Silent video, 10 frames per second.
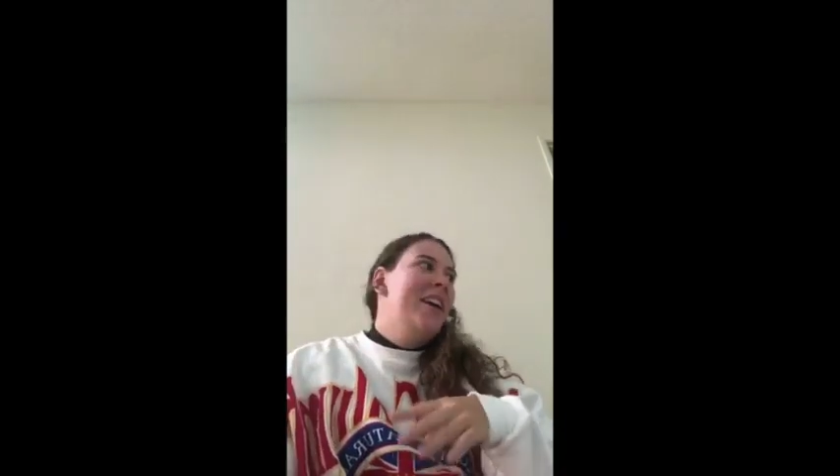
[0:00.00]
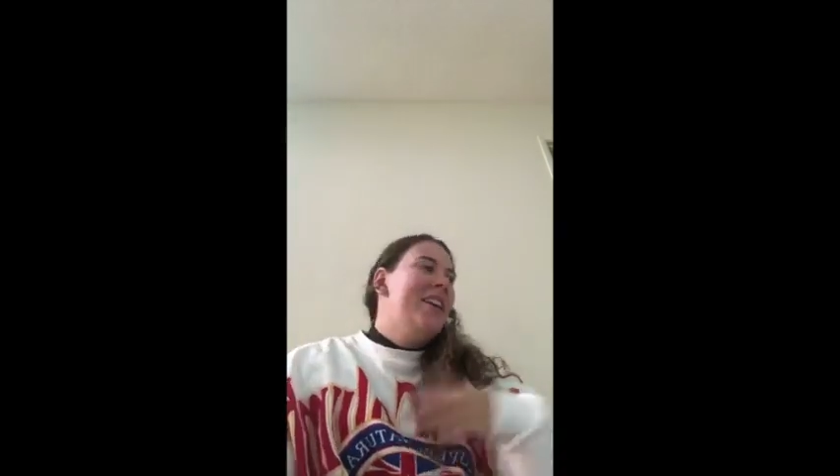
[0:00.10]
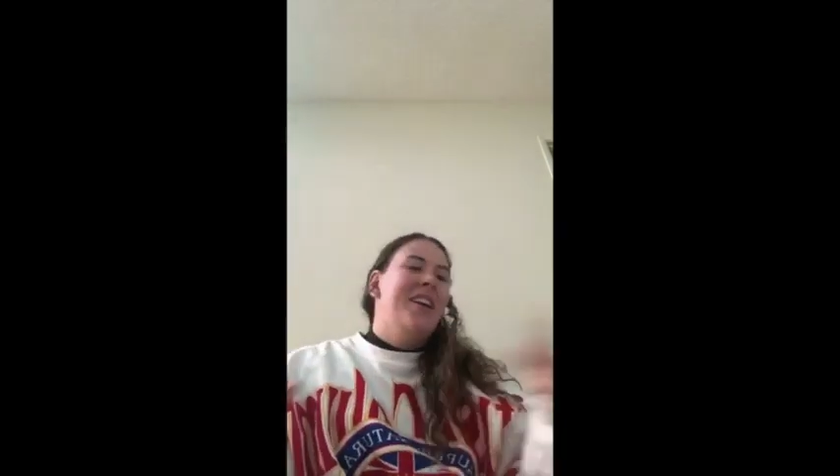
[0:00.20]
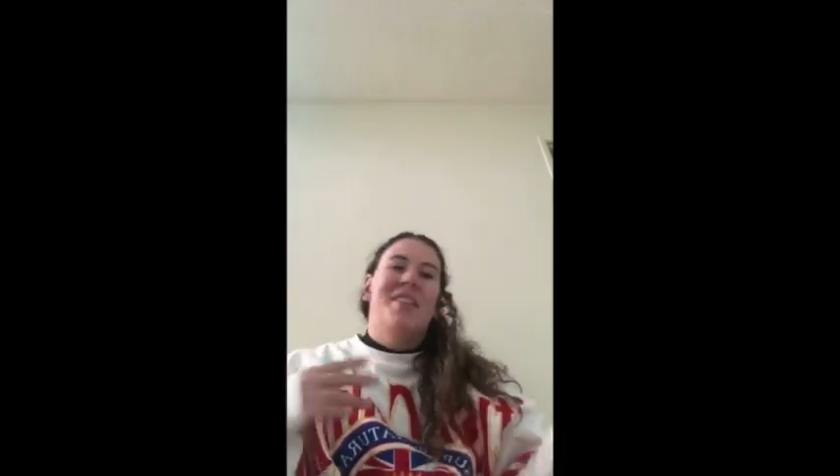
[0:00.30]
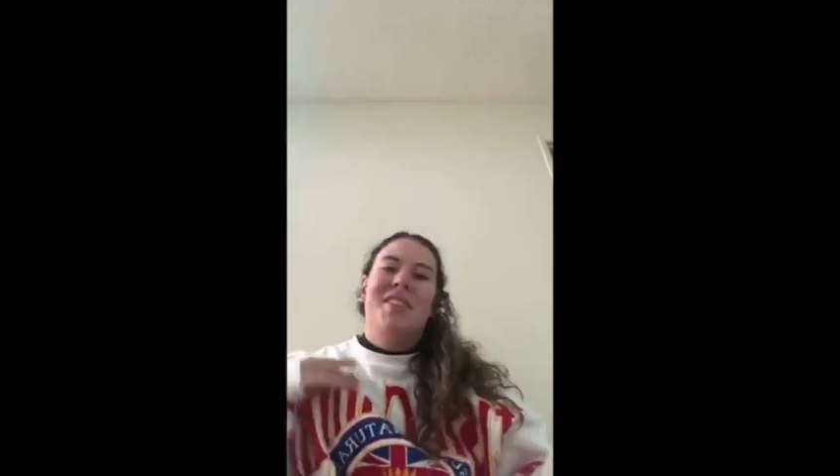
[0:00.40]

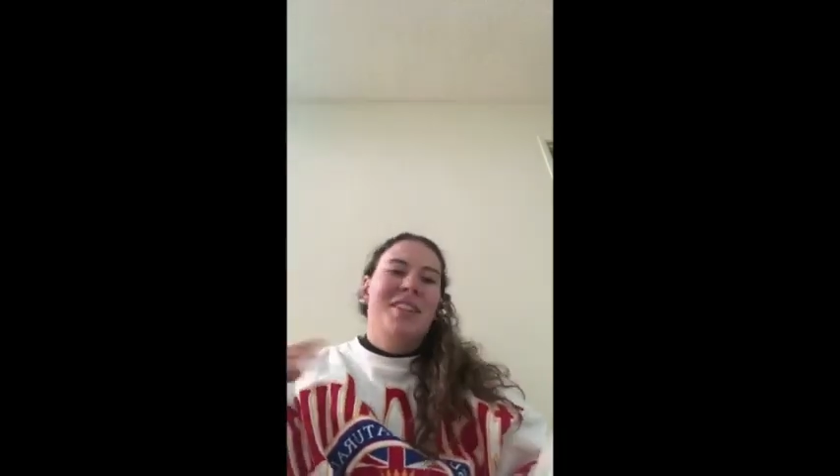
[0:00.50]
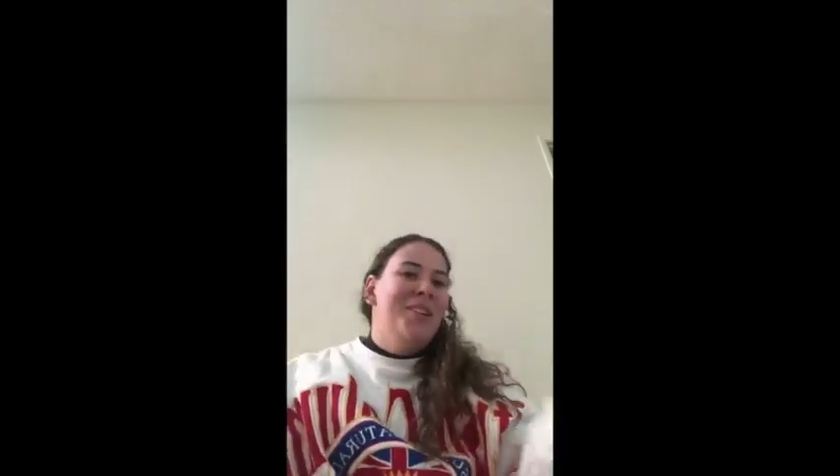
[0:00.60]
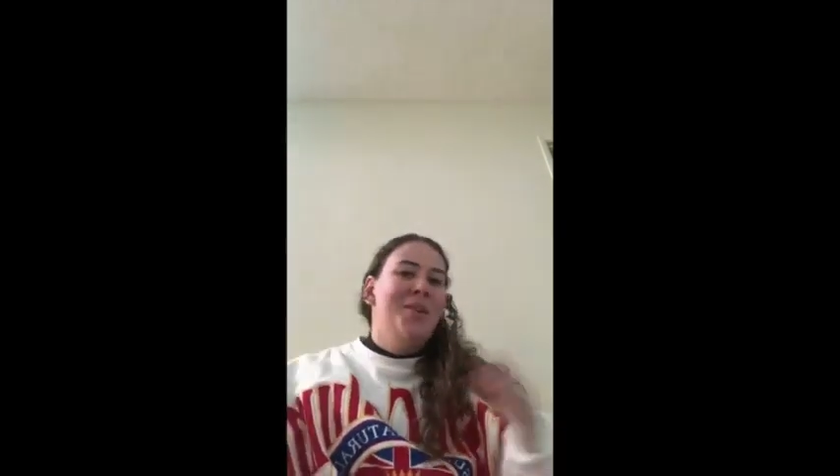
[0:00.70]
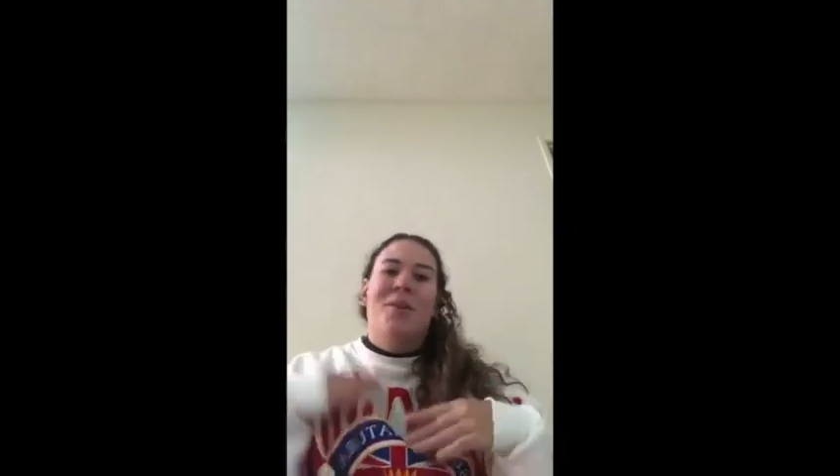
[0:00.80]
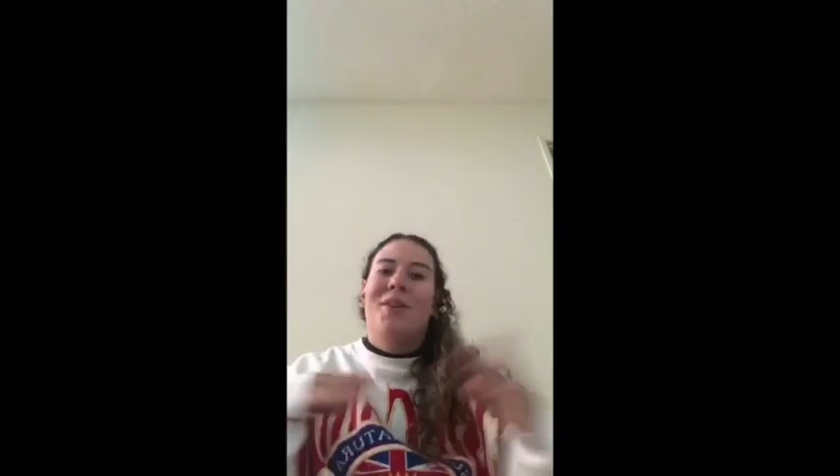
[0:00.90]

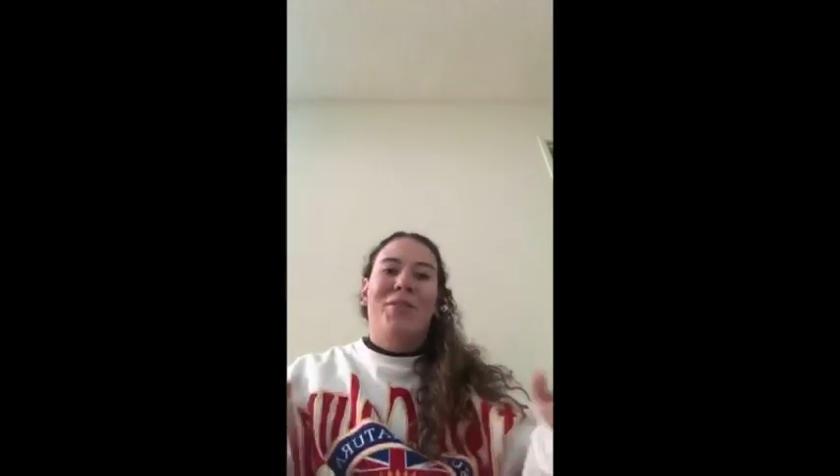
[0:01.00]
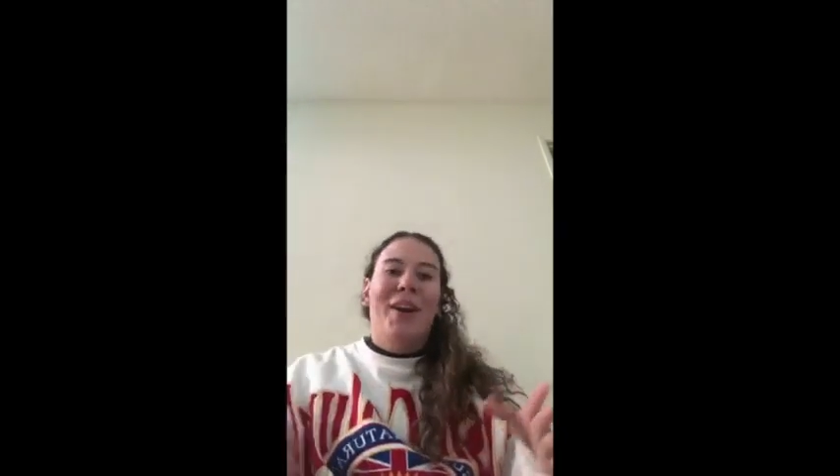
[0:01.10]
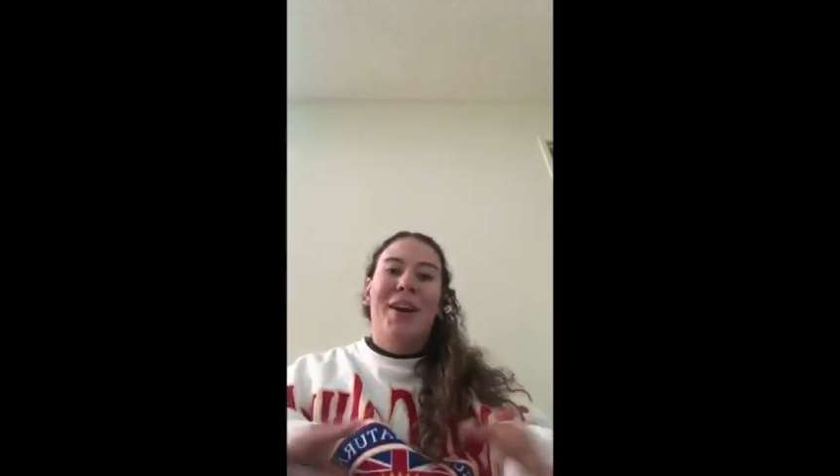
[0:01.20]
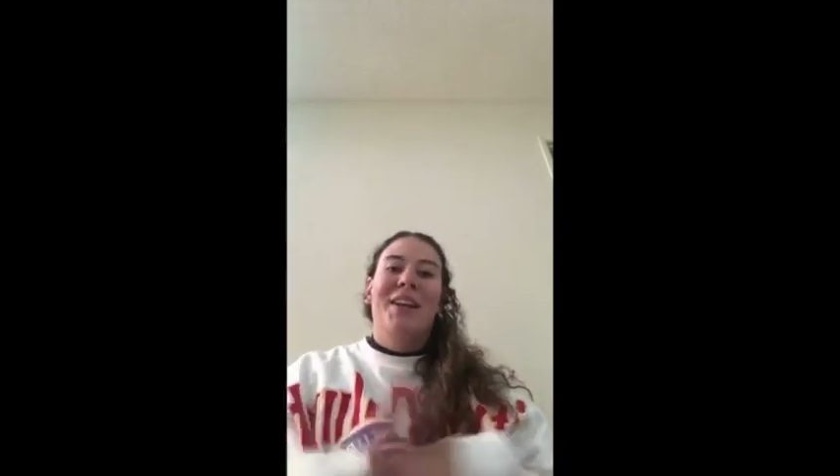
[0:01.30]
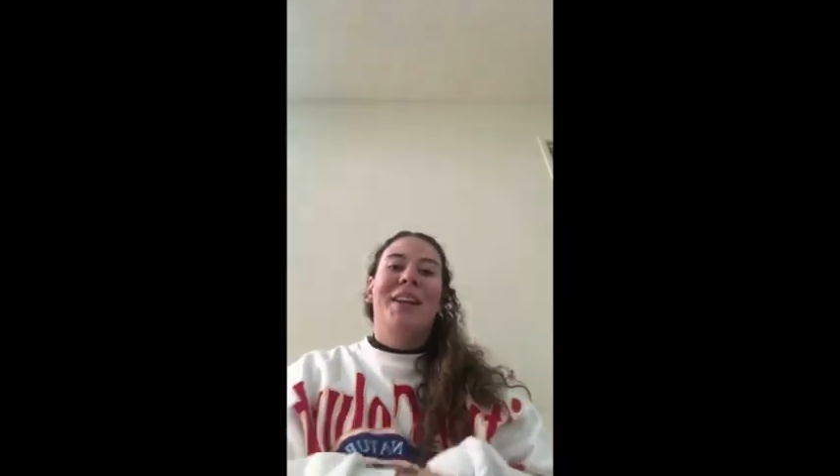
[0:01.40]
cousin or a
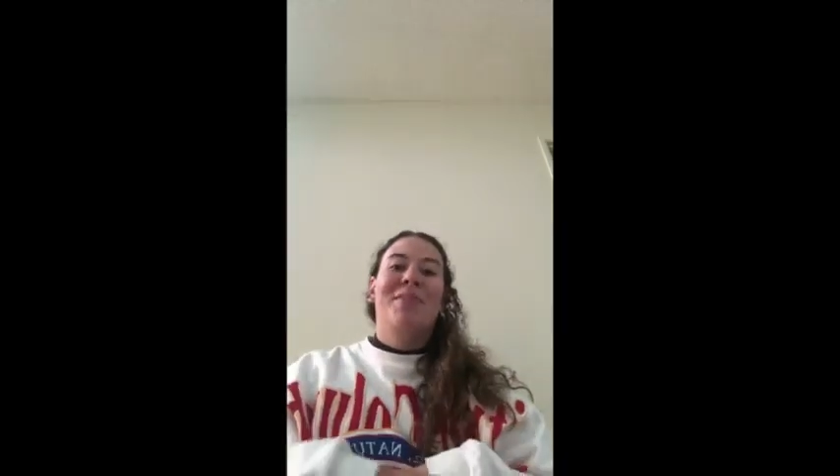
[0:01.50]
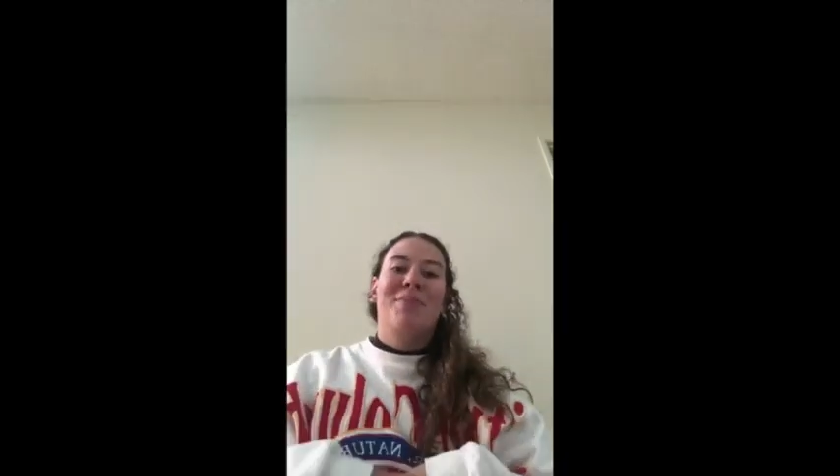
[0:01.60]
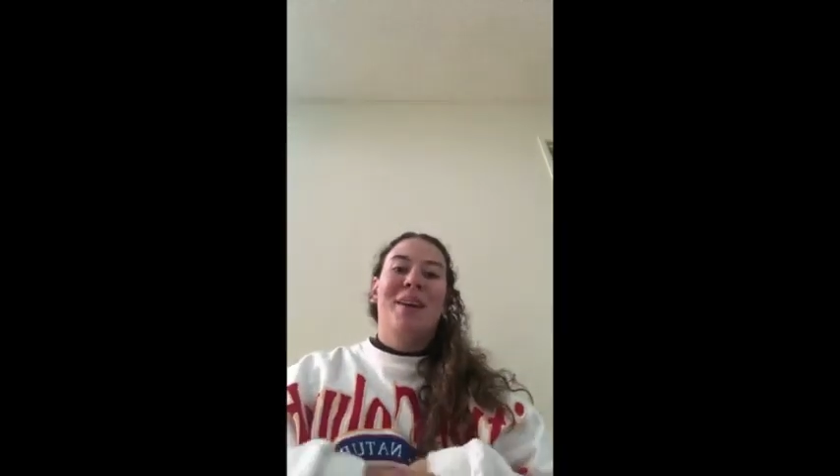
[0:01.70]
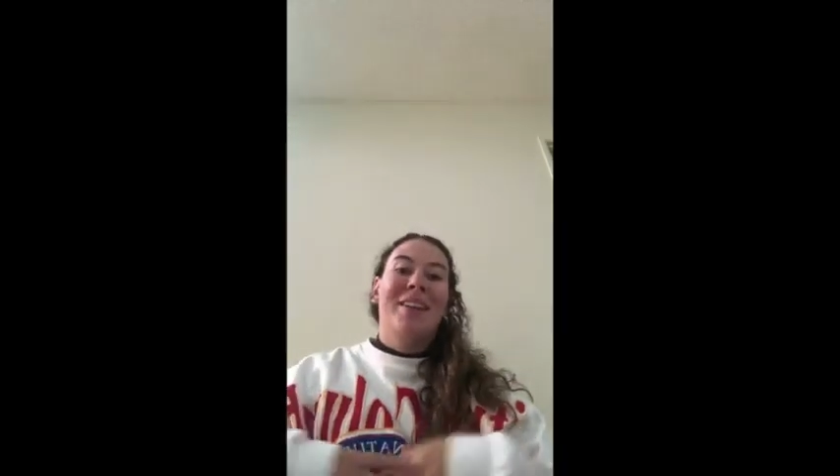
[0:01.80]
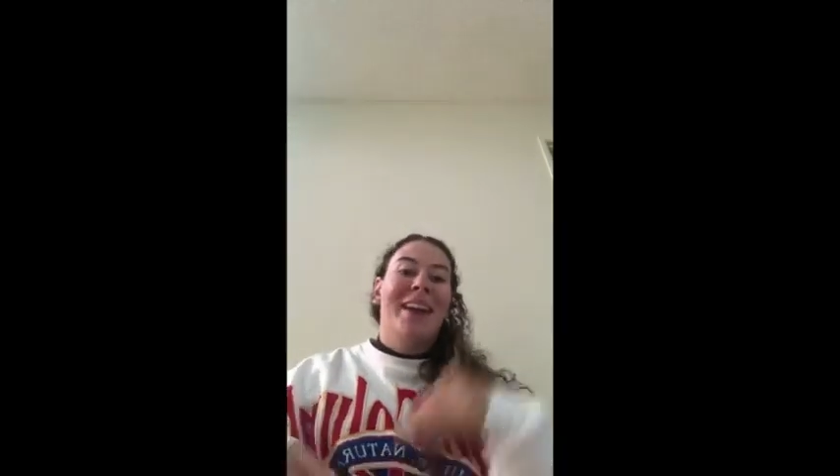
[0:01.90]
friend and
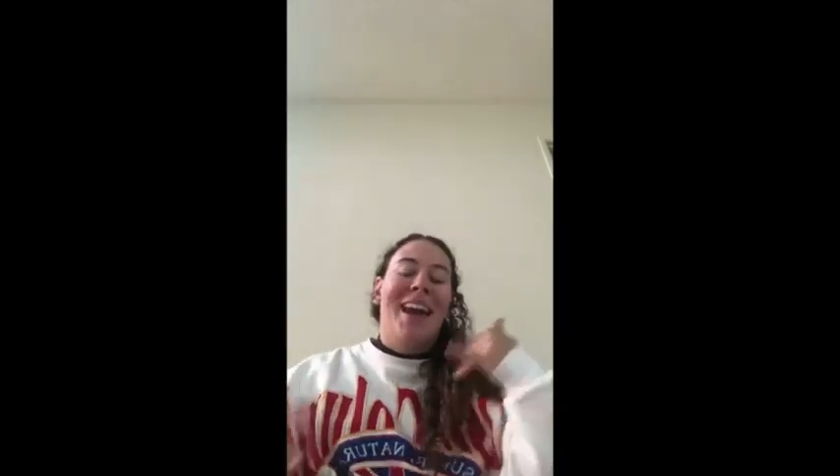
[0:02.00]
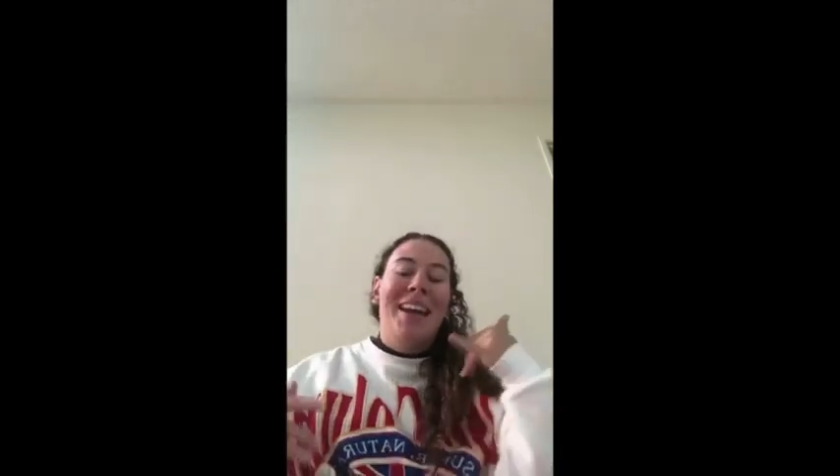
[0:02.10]
be all like,